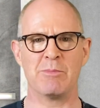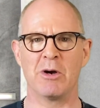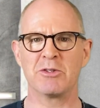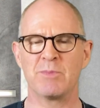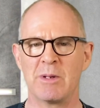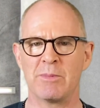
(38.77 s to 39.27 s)

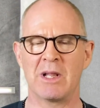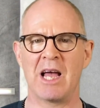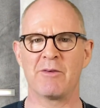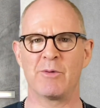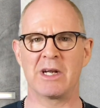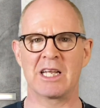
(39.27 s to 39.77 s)
most people
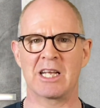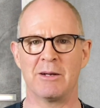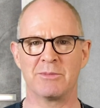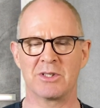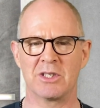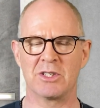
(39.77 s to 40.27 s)
have when it
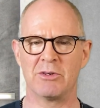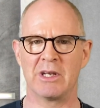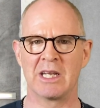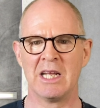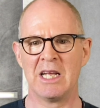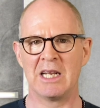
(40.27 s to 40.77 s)
comes to doing